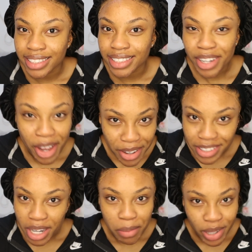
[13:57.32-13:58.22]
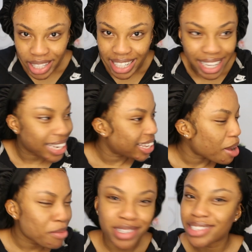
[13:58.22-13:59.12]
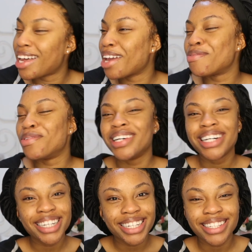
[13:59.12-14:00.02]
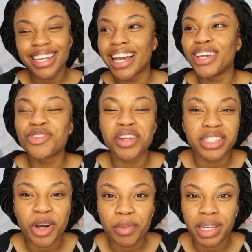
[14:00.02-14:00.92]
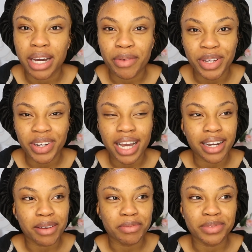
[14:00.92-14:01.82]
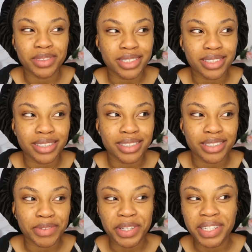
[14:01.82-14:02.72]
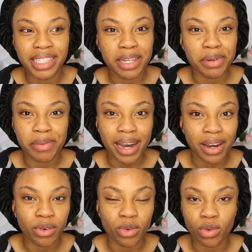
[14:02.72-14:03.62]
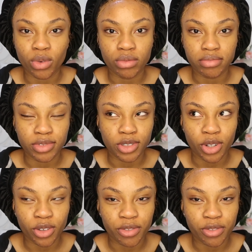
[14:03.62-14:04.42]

you know, jump on it. Like, I'm just like, what? Like, you're trying to tell me that when your guy comes, when you ain't seen him in a while, or you're not